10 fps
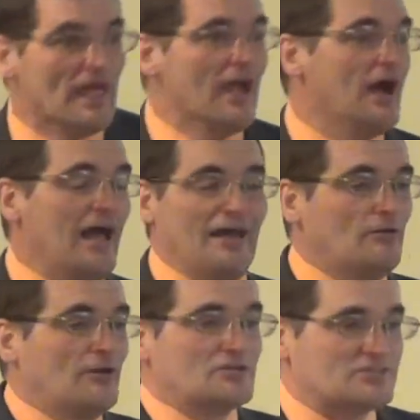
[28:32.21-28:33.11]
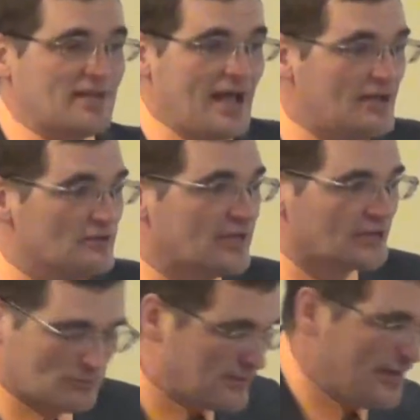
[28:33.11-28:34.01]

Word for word: I don't understand how you get 3